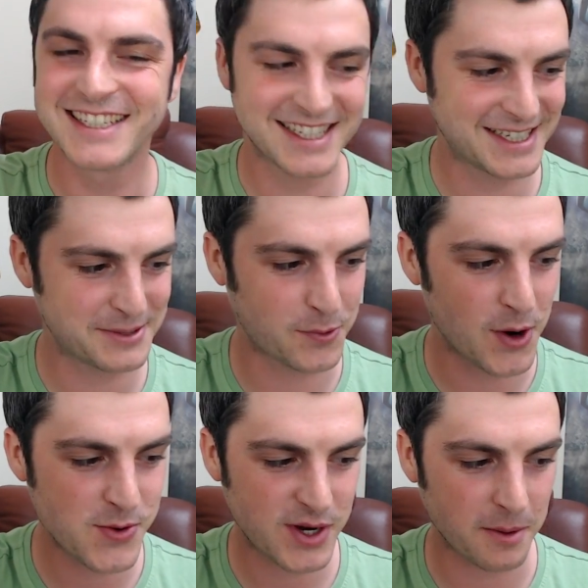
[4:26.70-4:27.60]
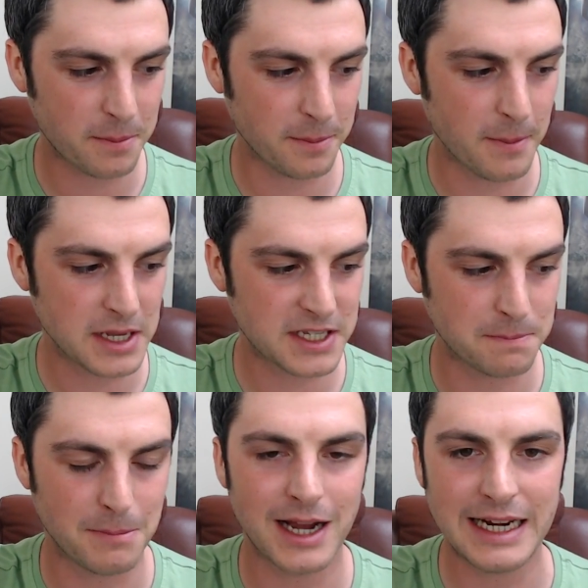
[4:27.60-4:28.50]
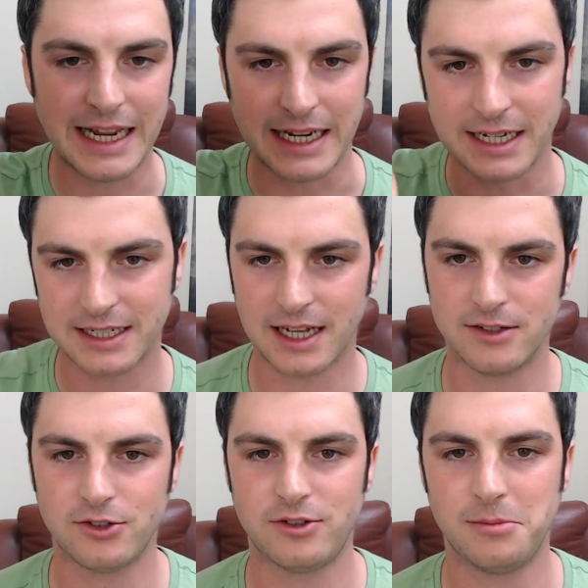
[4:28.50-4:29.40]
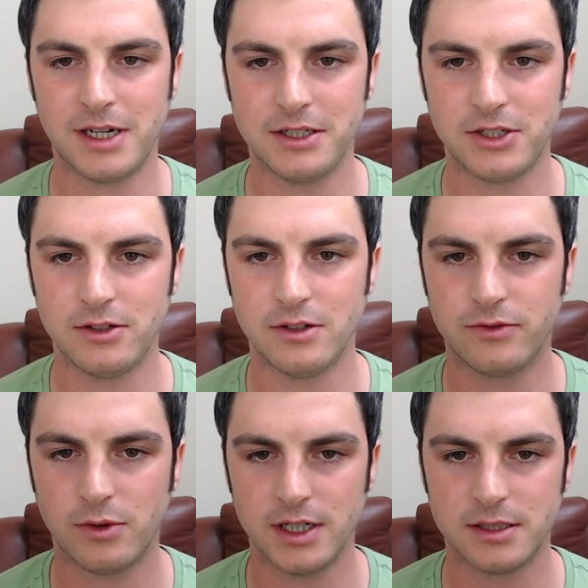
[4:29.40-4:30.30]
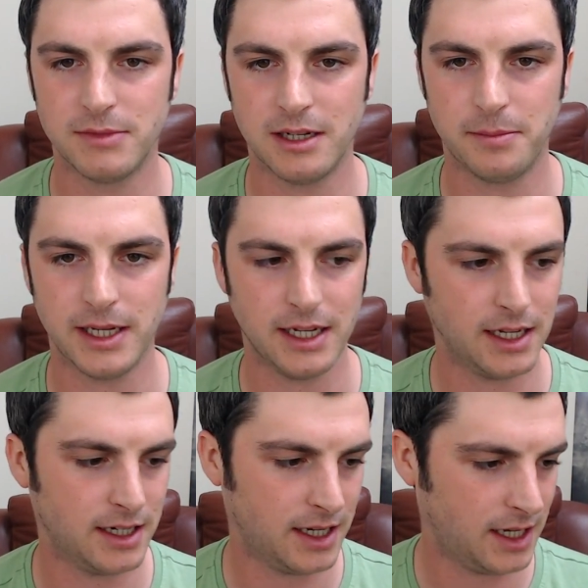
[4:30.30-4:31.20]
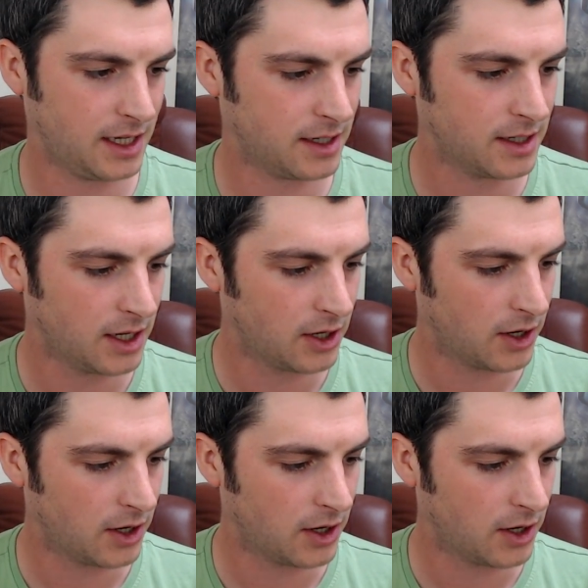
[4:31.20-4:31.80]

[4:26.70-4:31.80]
Swoke Smiley. I'll just remind you of what he's meant to be in here.